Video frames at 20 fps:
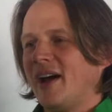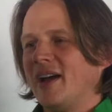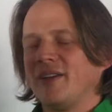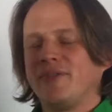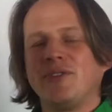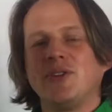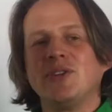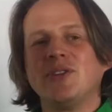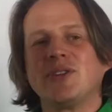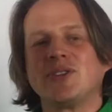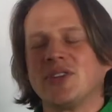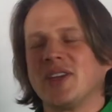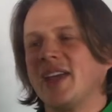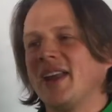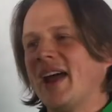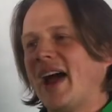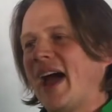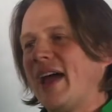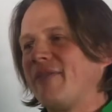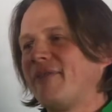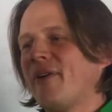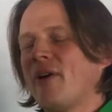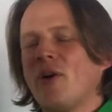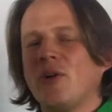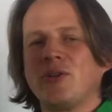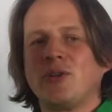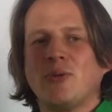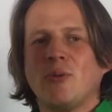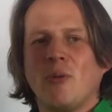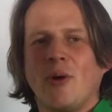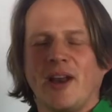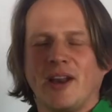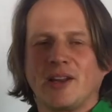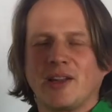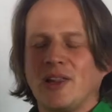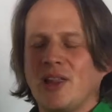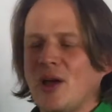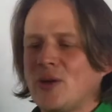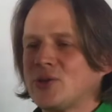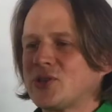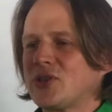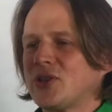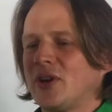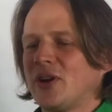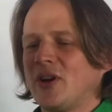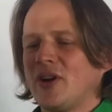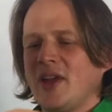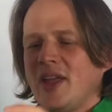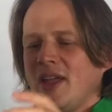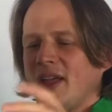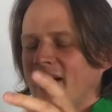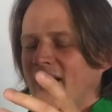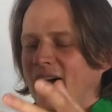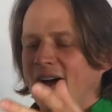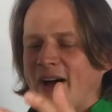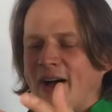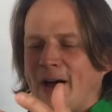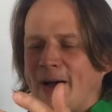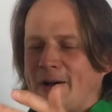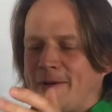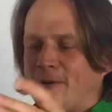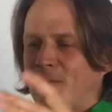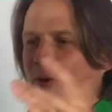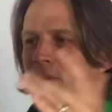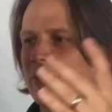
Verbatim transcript: Uh, if you're using an iPhone, you want it closer uh,